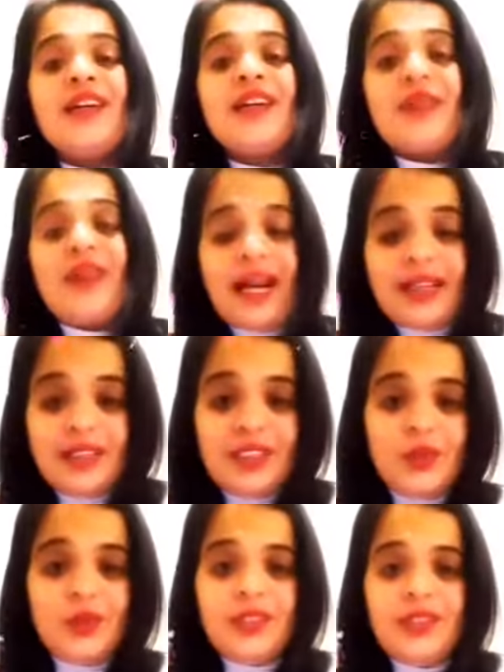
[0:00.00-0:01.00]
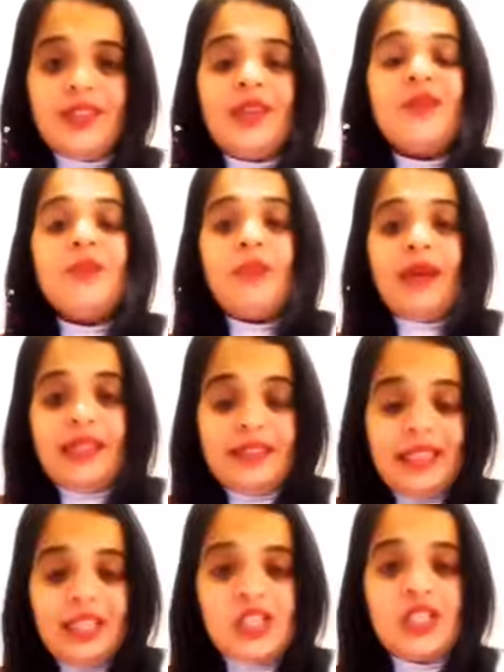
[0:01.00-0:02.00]
gratitude,
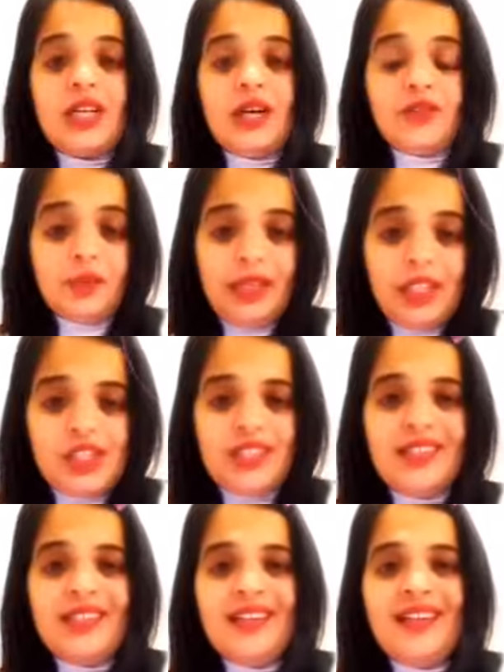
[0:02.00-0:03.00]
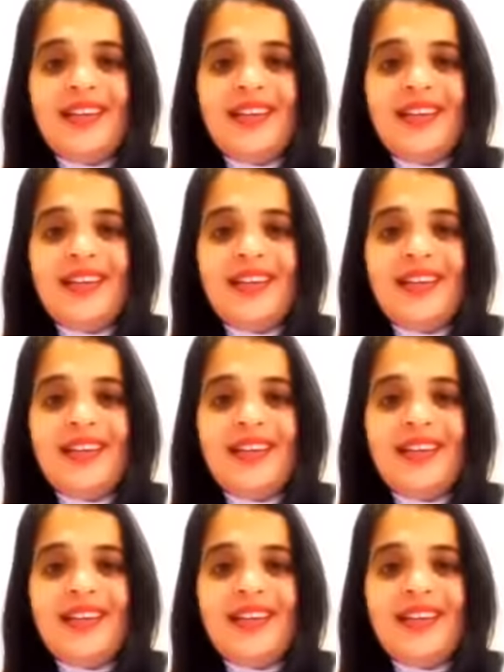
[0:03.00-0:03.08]
meditation, affirmation,